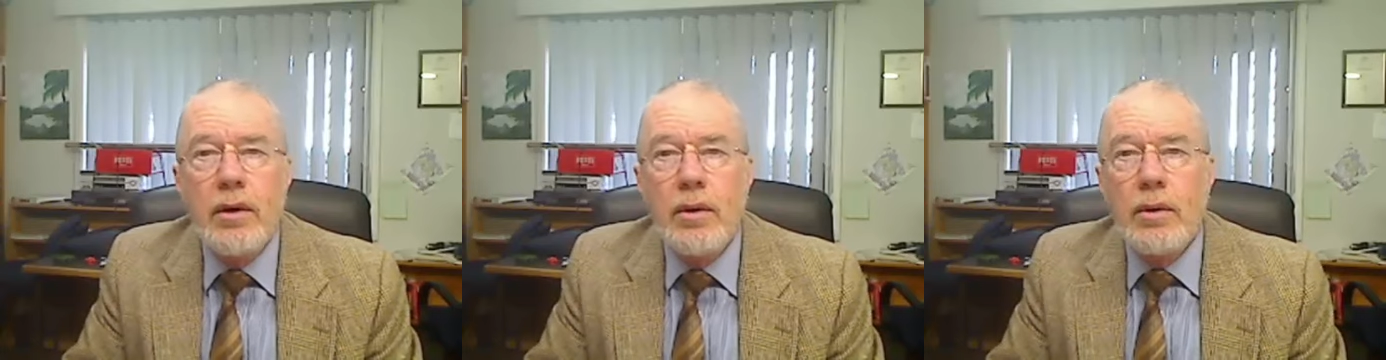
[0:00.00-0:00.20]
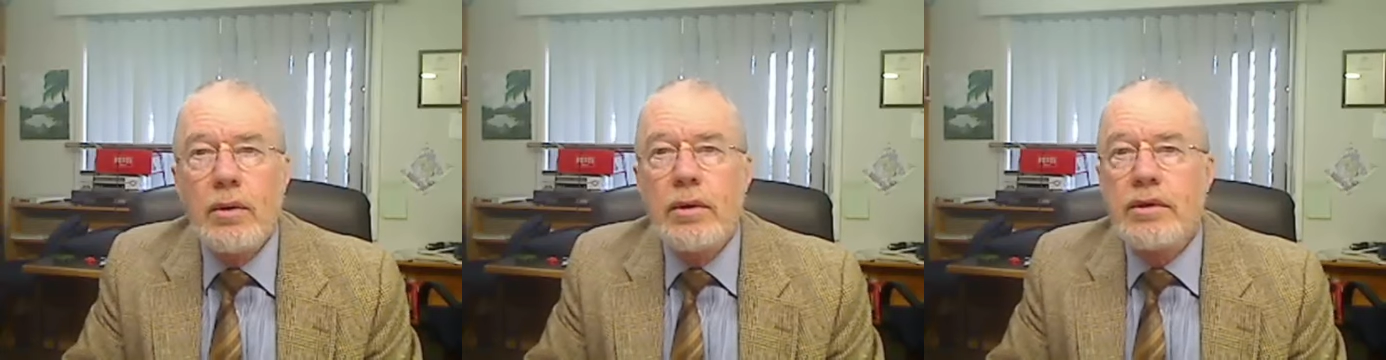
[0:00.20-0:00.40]

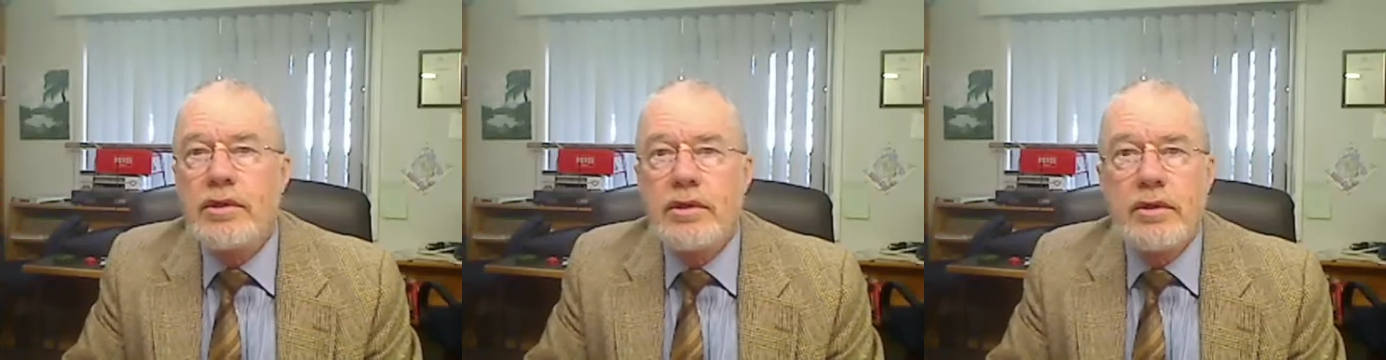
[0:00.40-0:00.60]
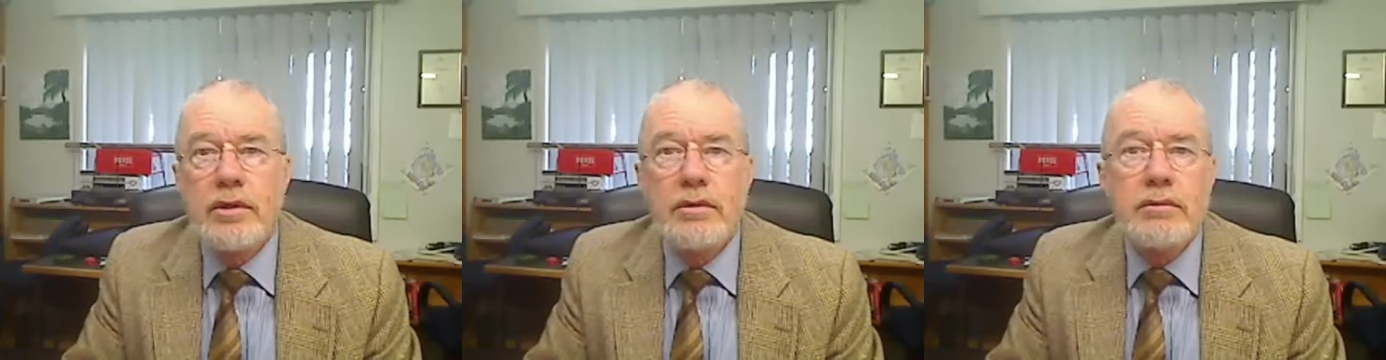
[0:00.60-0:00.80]
or
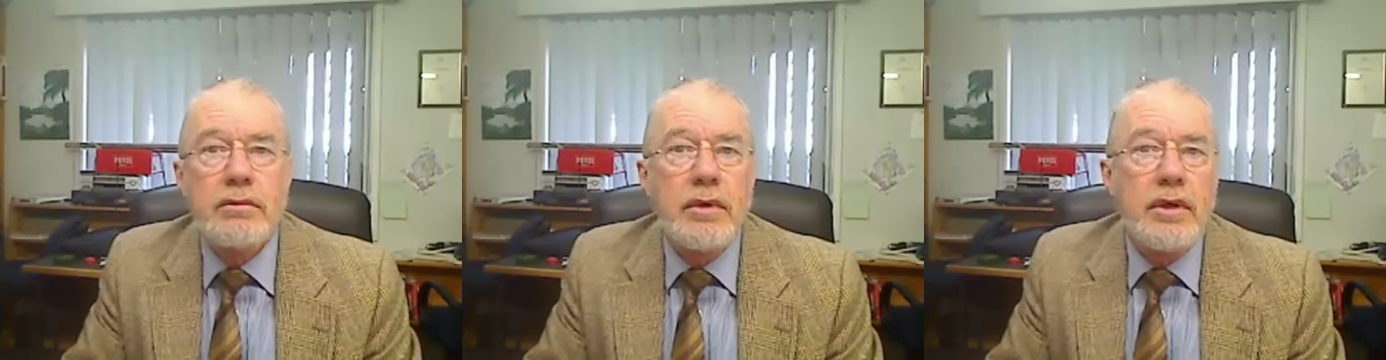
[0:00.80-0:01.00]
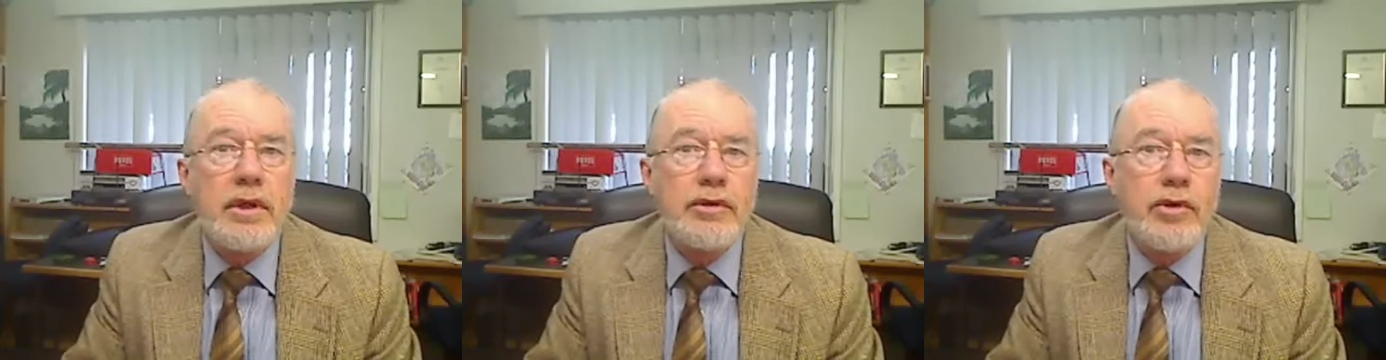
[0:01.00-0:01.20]
to
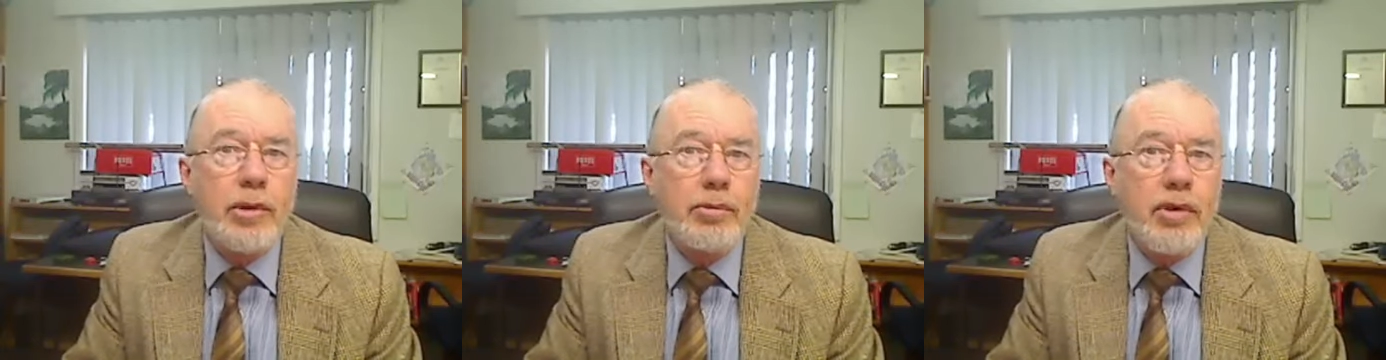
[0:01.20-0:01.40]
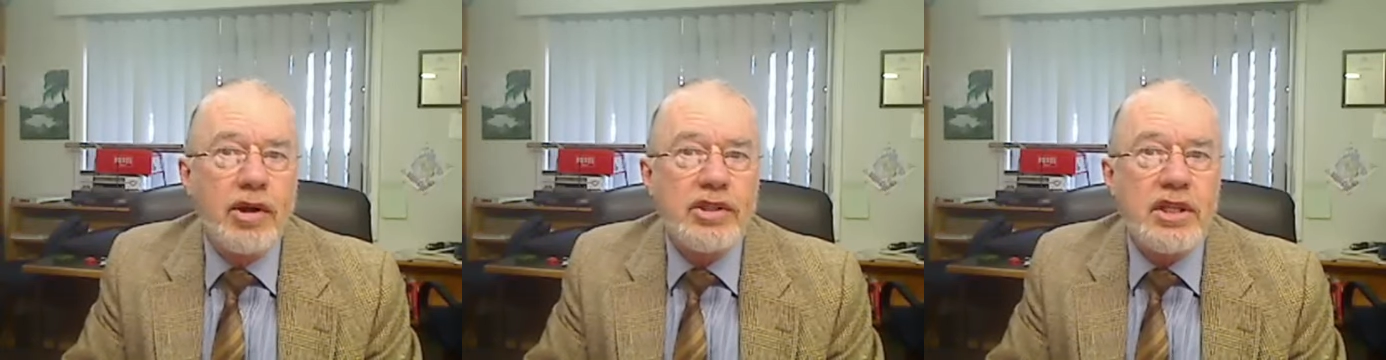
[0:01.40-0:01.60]
a
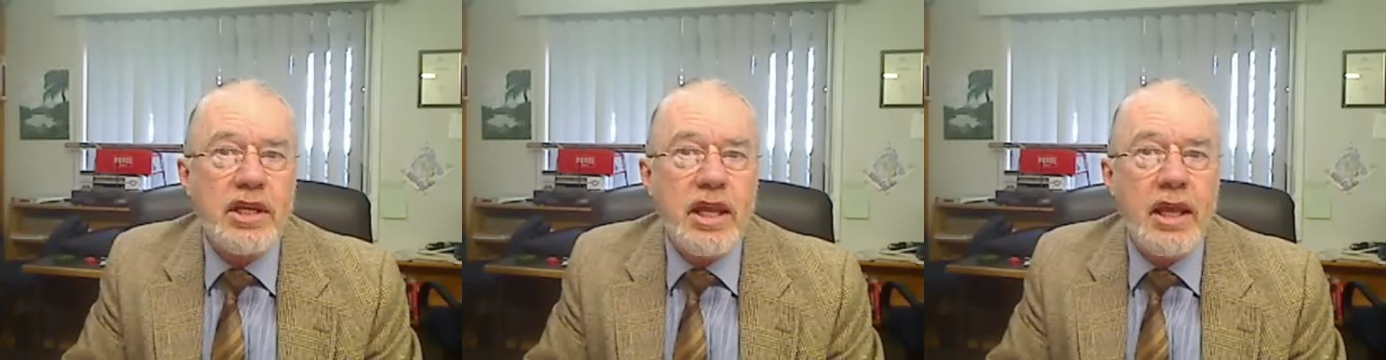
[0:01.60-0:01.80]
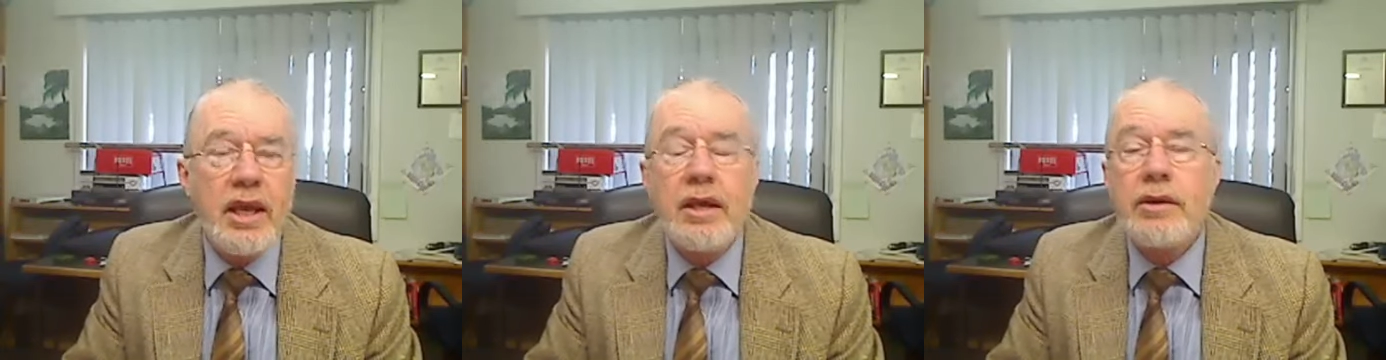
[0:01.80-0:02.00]
Dropbox
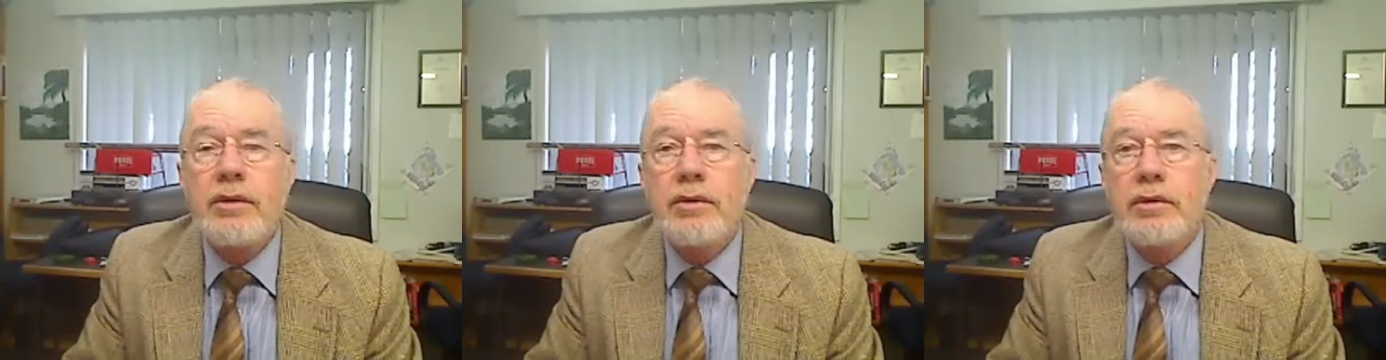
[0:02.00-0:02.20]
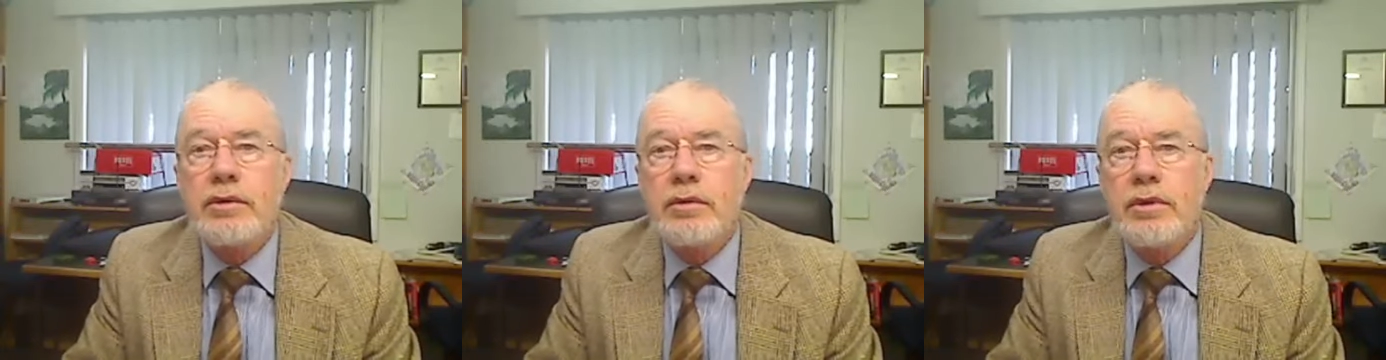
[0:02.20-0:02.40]
account,
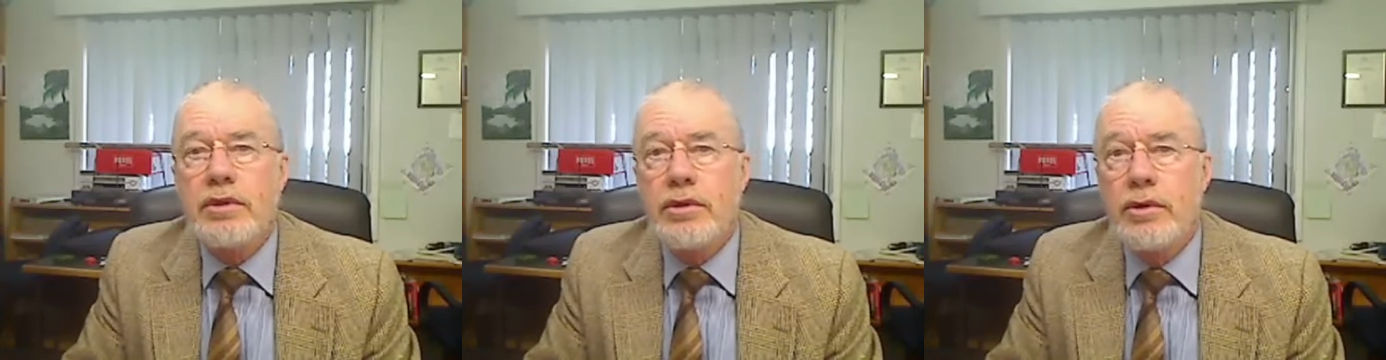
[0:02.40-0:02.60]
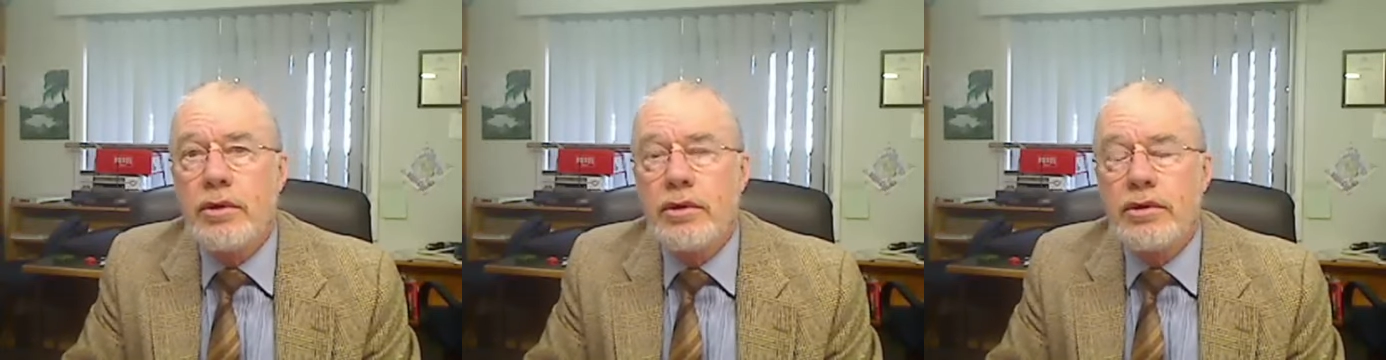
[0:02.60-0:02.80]
or to a
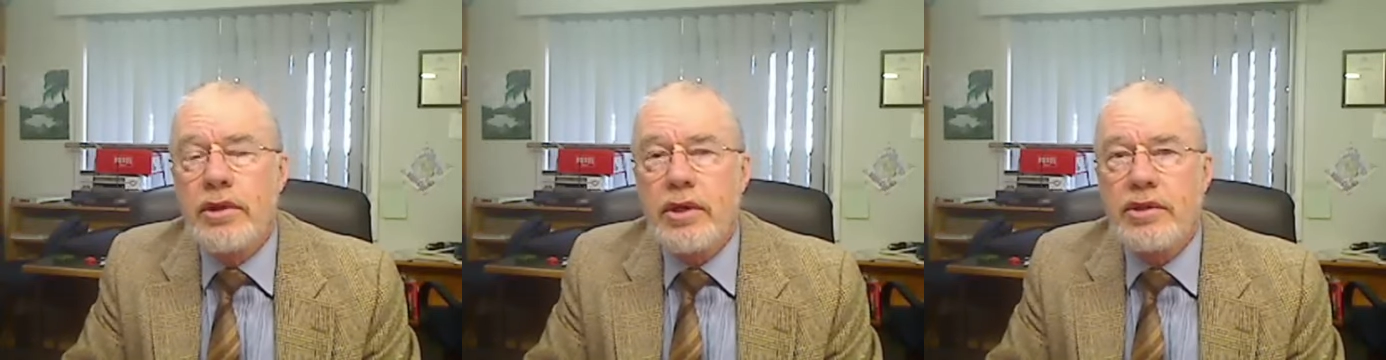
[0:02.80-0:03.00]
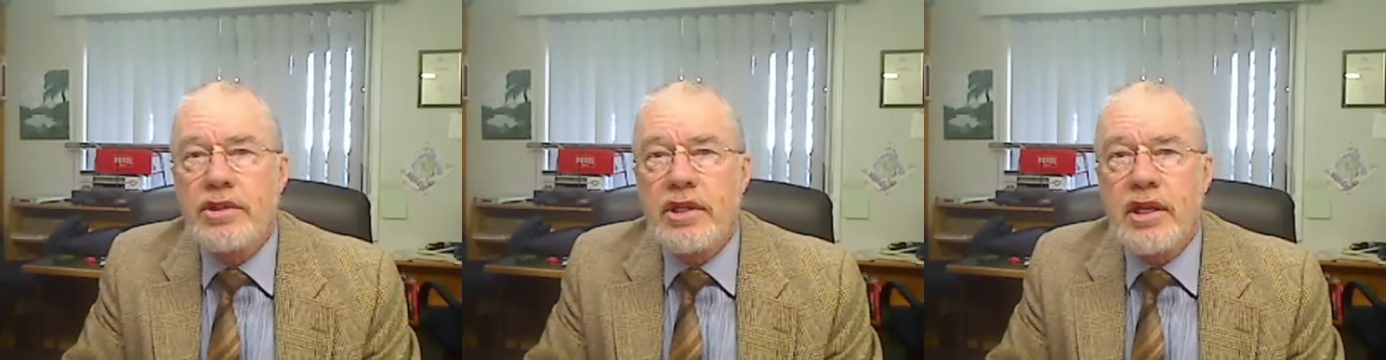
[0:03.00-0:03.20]
Google
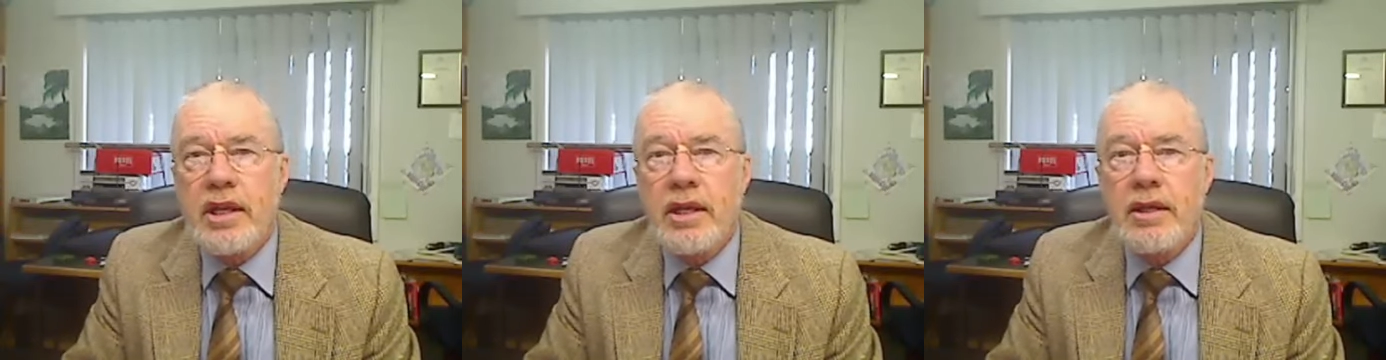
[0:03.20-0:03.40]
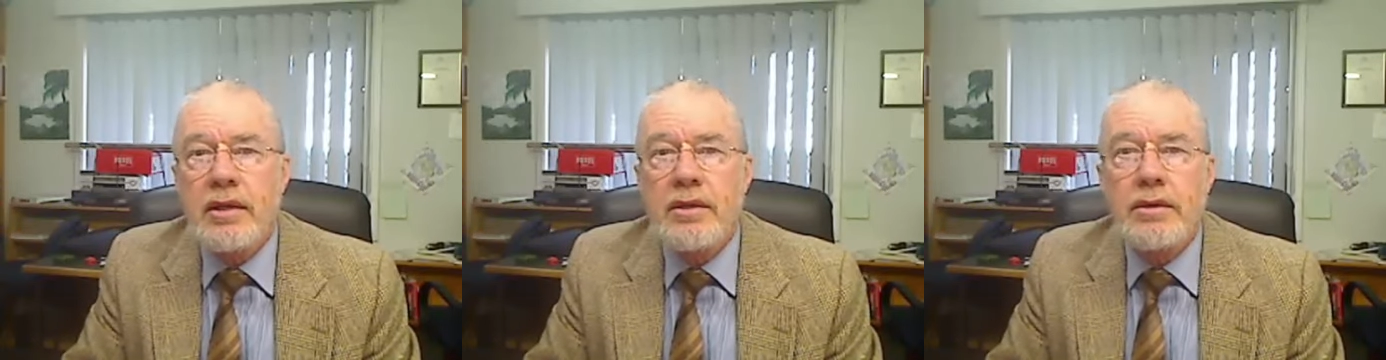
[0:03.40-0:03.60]
Docs
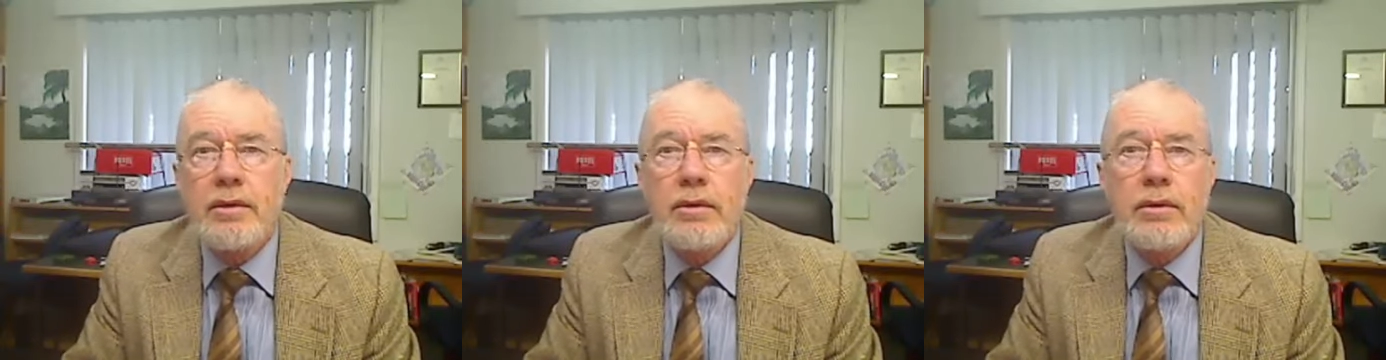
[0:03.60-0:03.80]
account,